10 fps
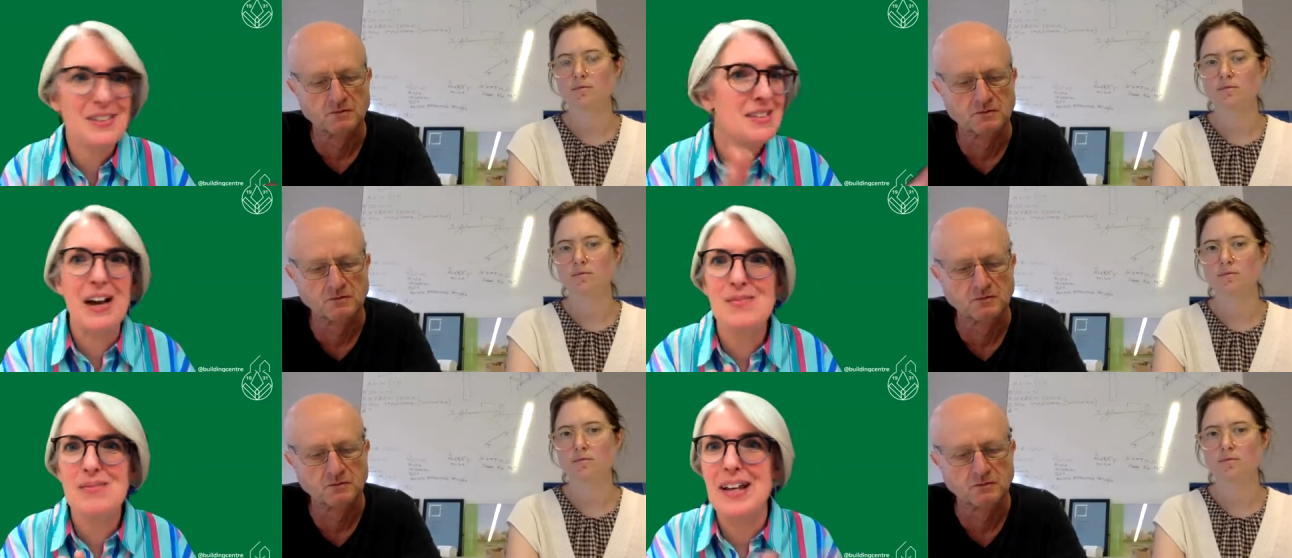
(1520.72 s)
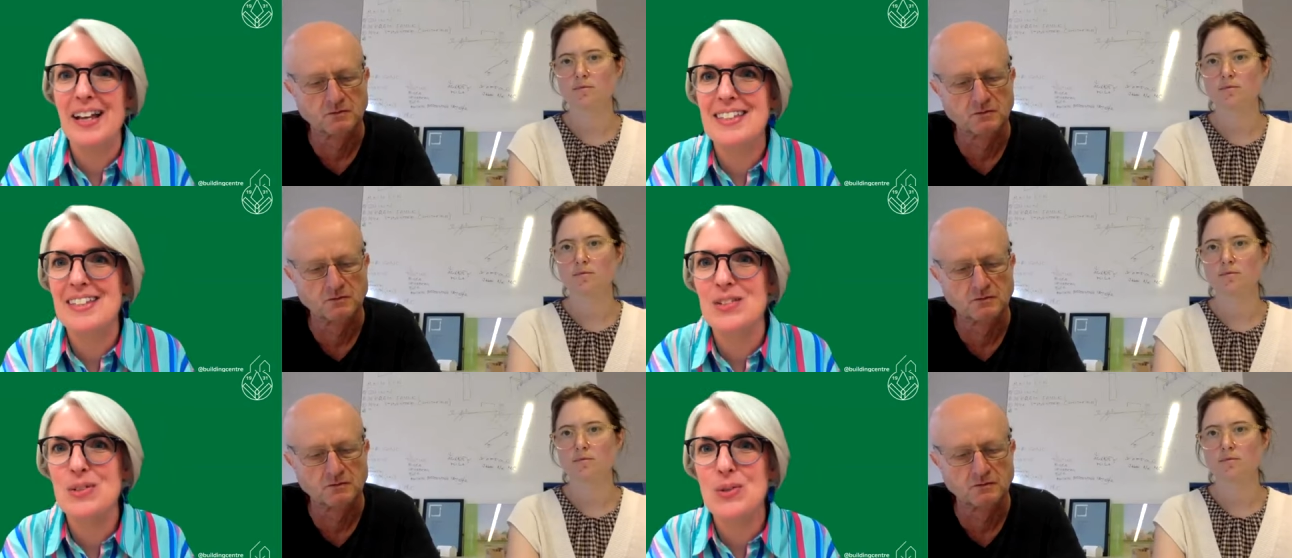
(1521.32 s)
Speaker 1: it's kind of been
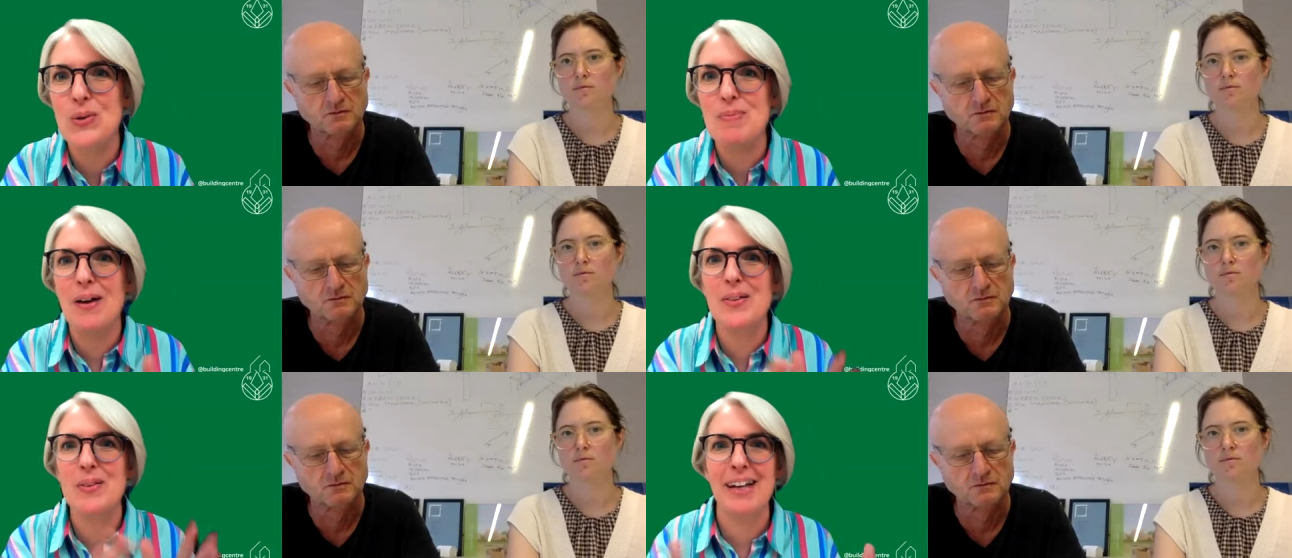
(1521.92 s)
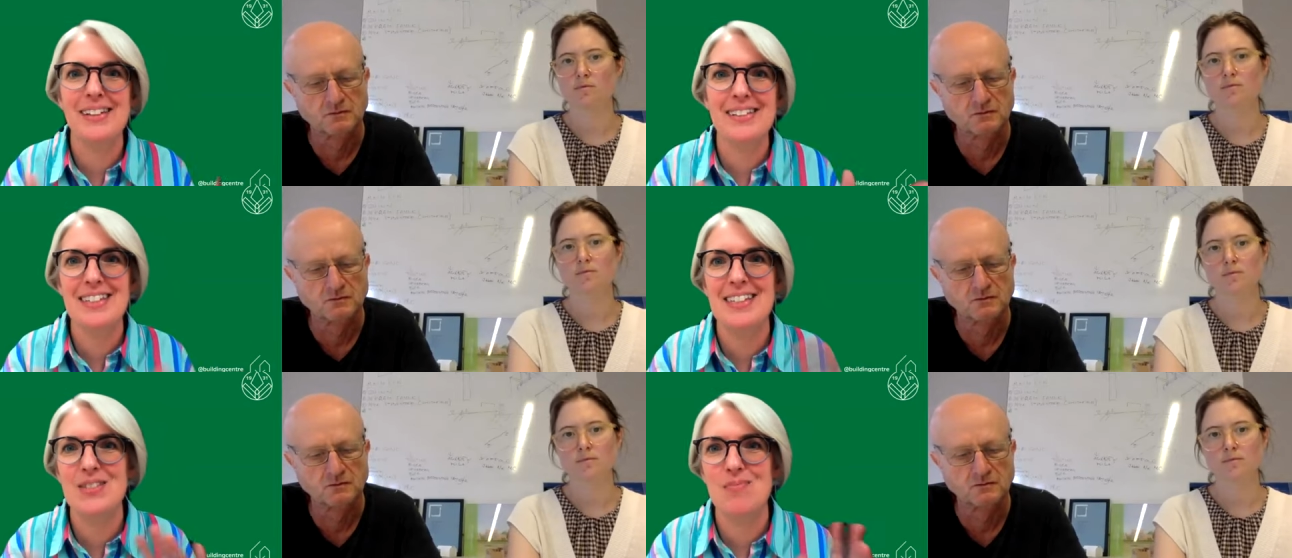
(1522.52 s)
answered. He was talking about the panel
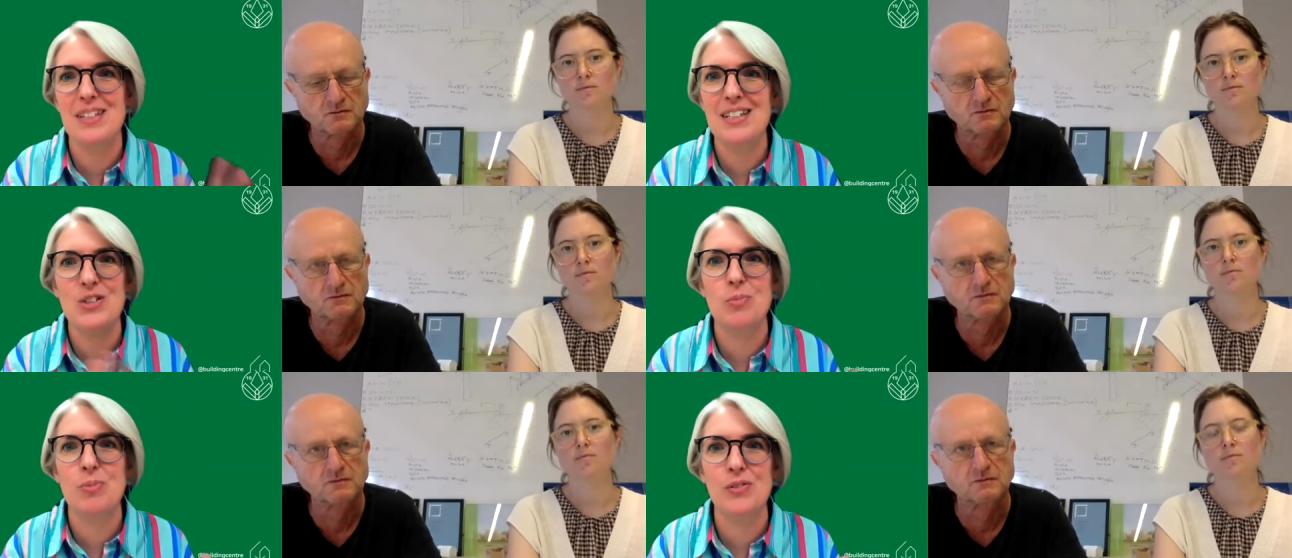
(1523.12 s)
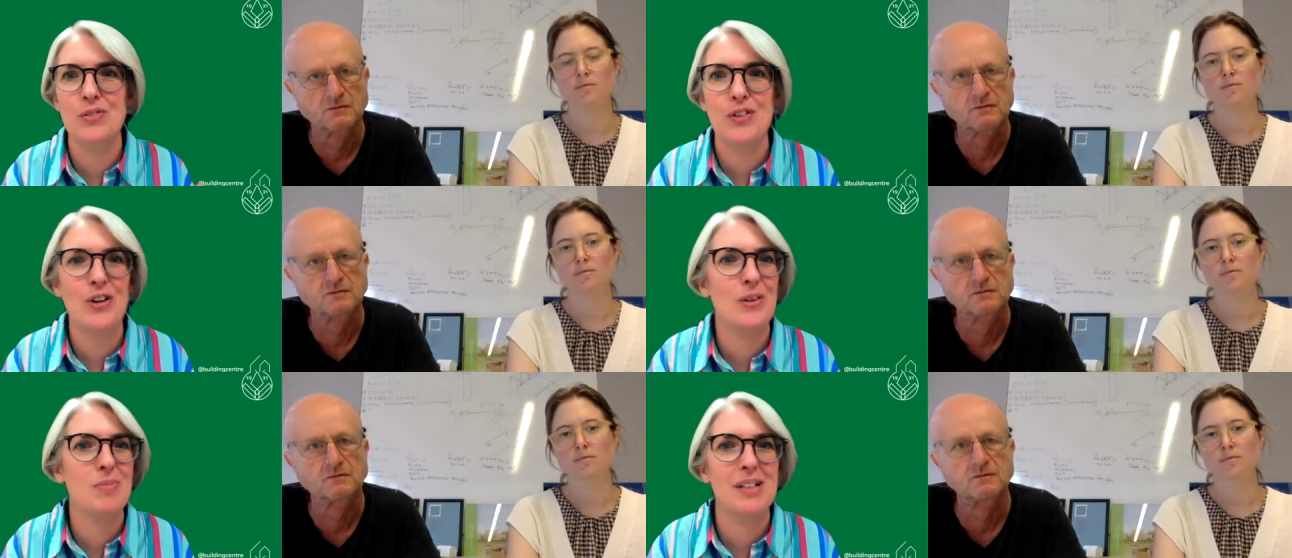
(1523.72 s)
system being suitable for
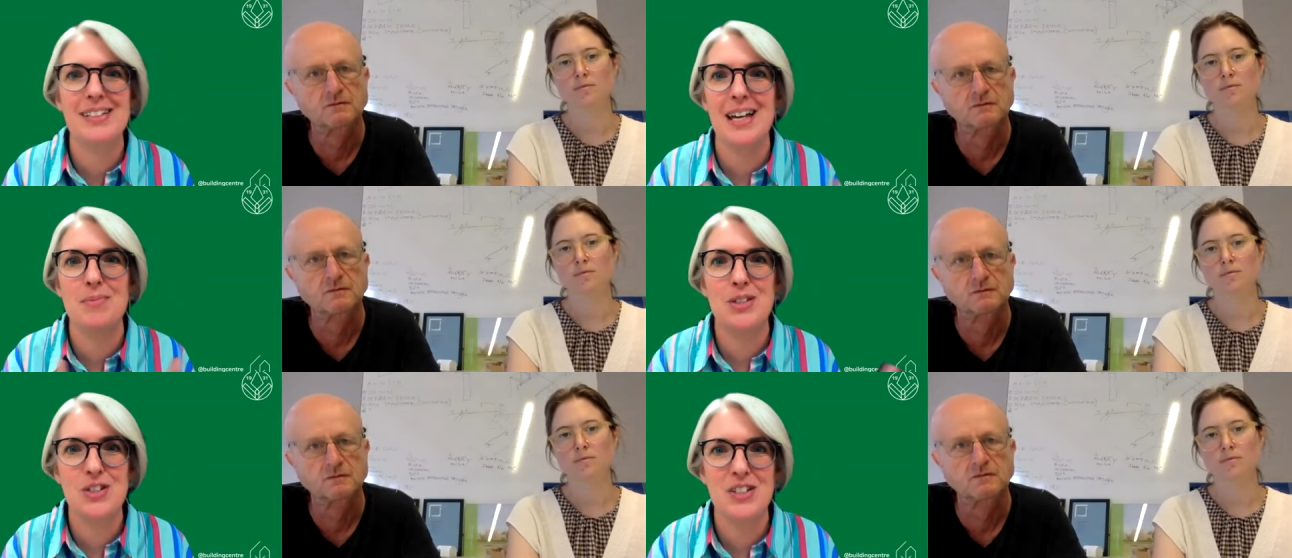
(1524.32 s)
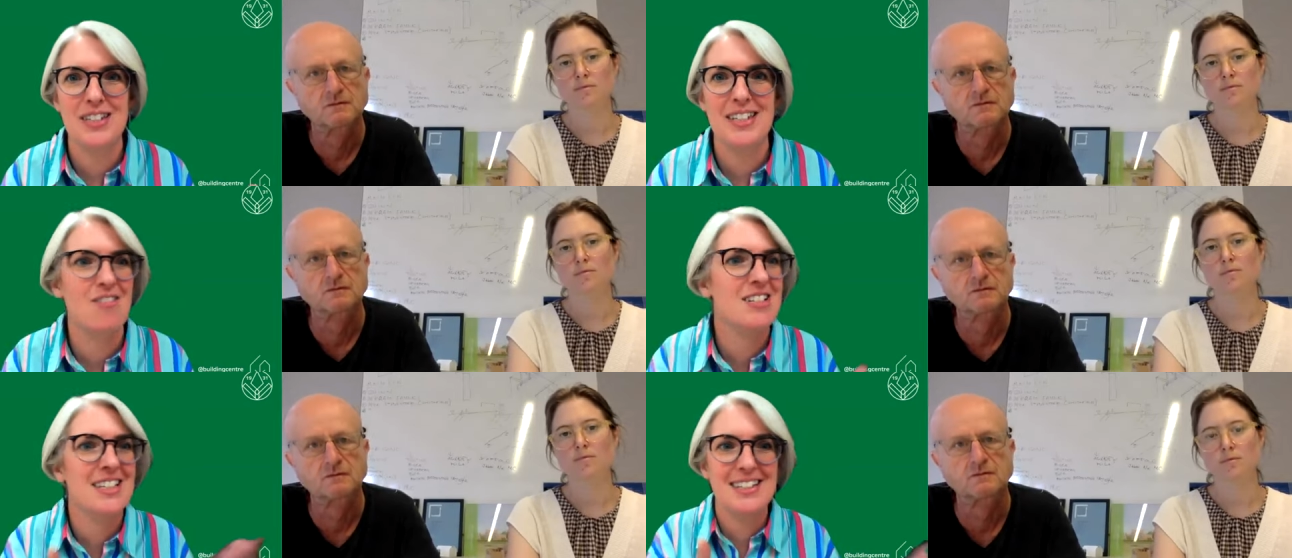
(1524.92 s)
other build types such as the
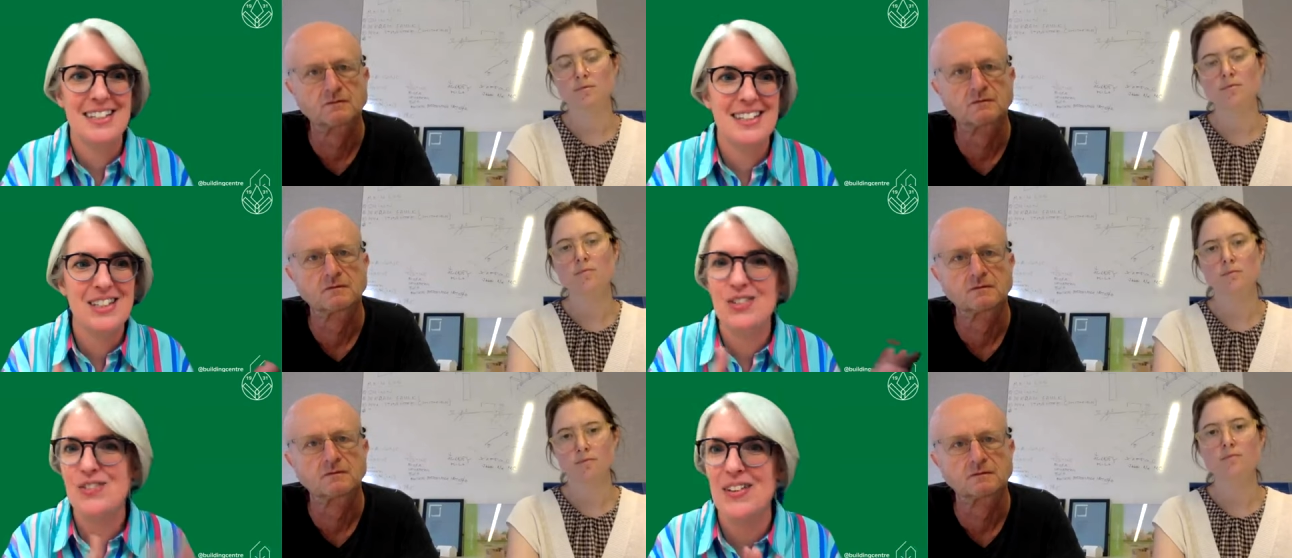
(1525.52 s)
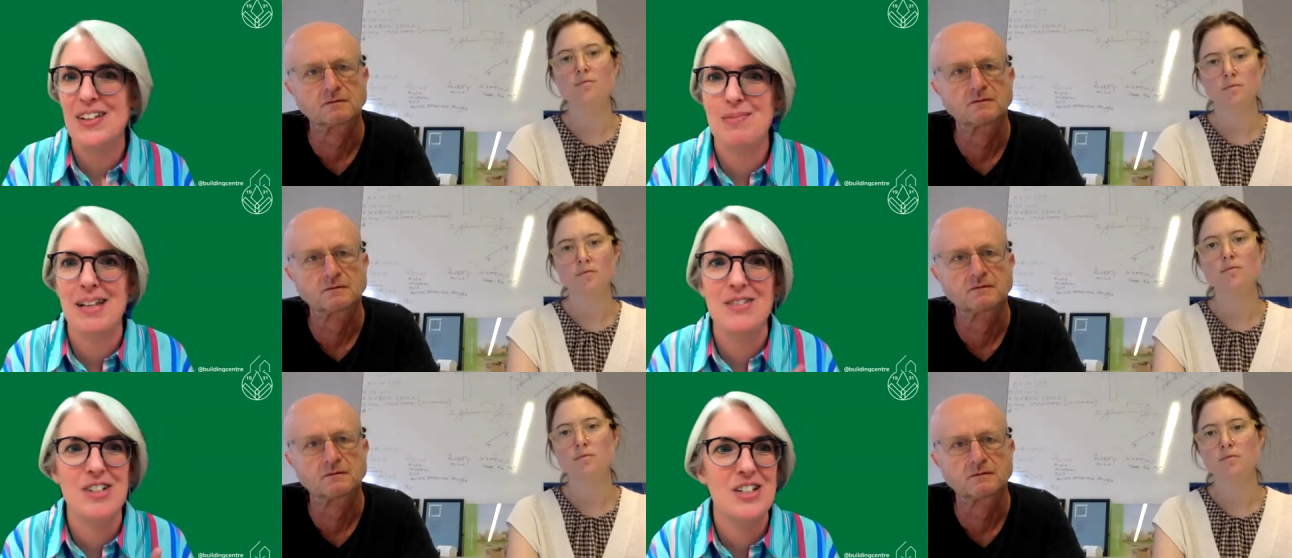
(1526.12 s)
terraces, and as you've
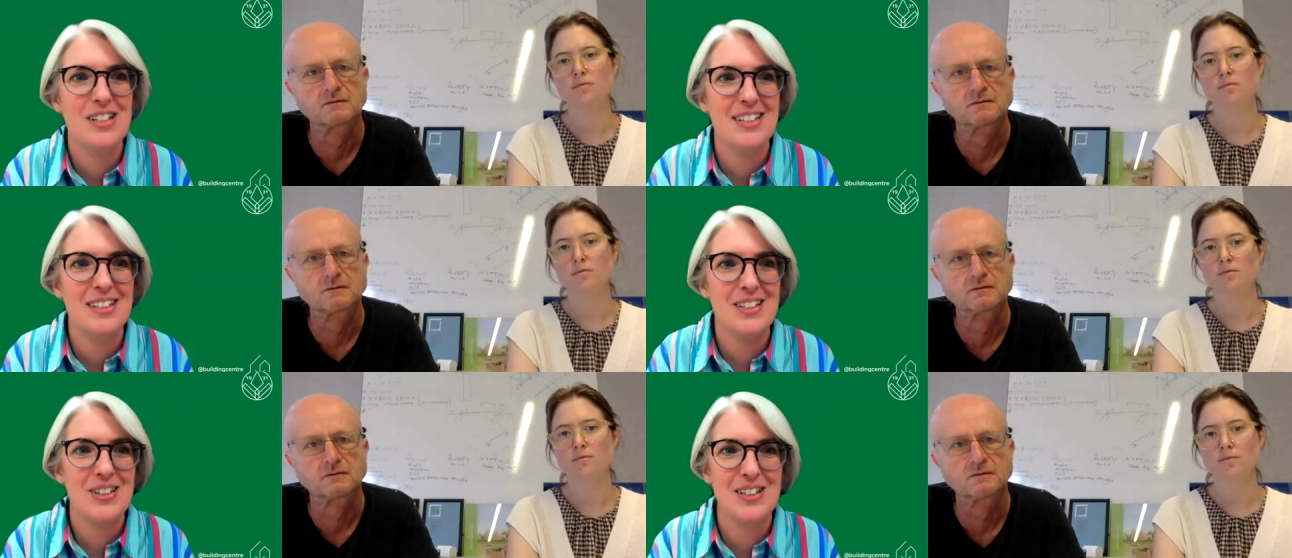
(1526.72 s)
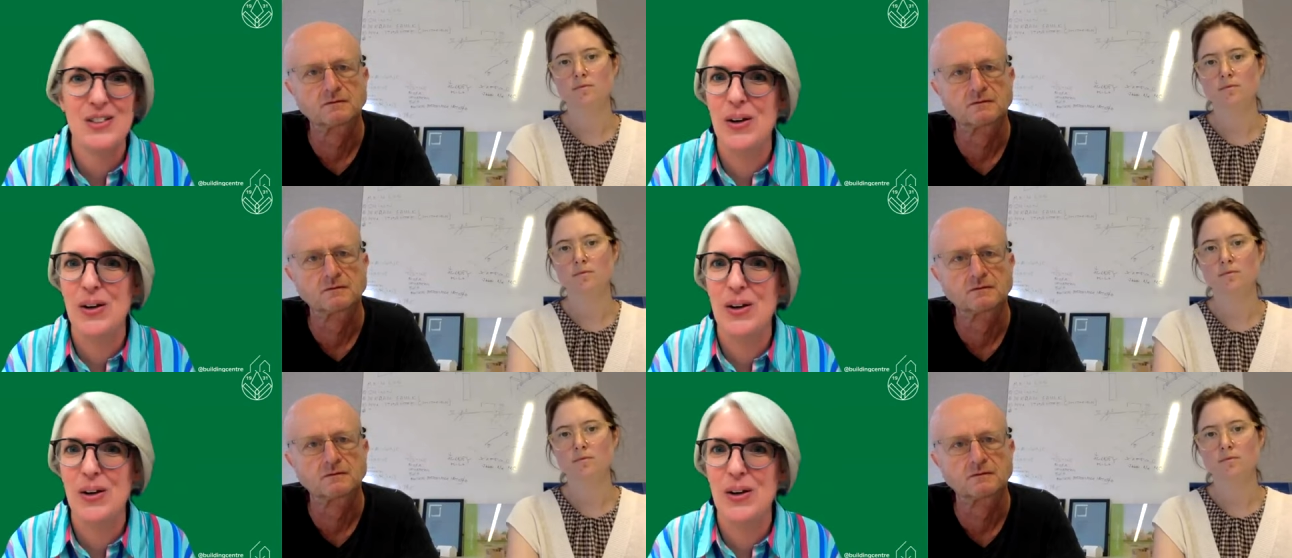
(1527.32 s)
explained, Richard, it's it's